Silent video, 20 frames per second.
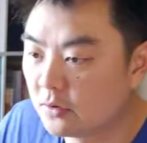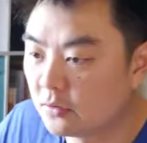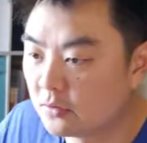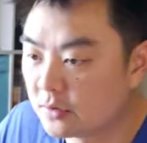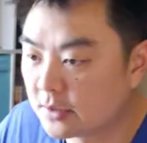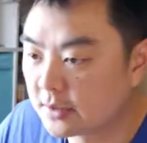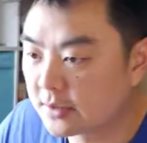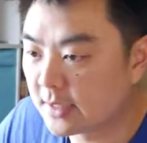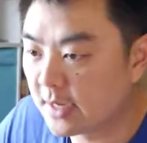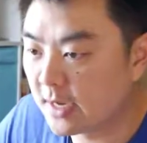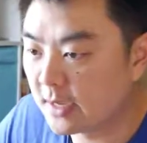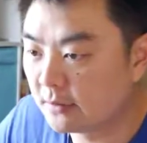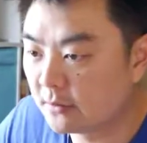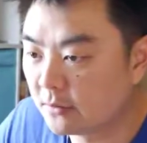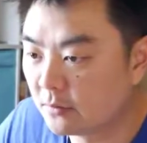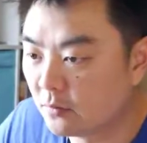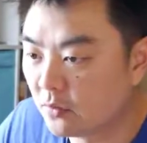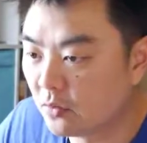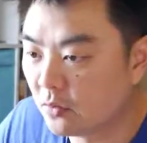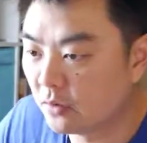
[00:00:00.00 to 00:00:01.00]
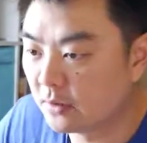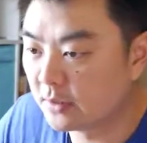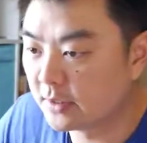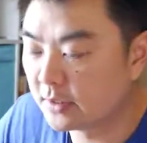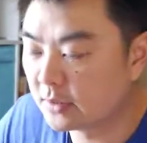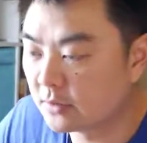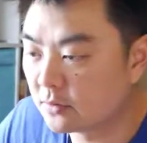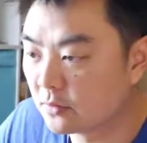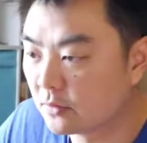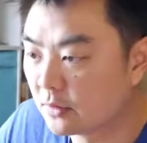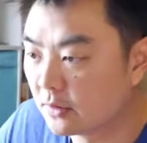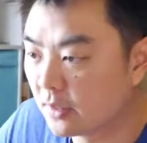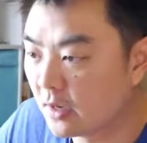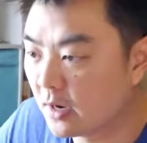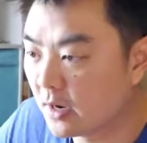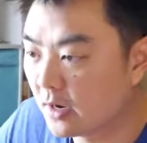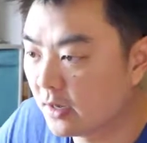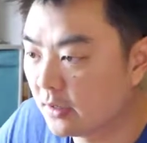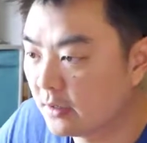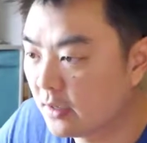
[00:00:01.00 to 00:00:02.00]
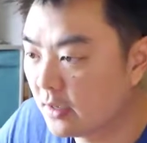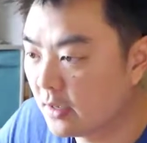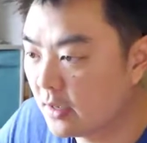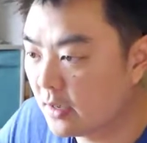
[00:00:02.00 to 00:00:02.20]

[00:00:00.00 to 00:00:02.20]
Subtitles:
We'll just add them all into a line.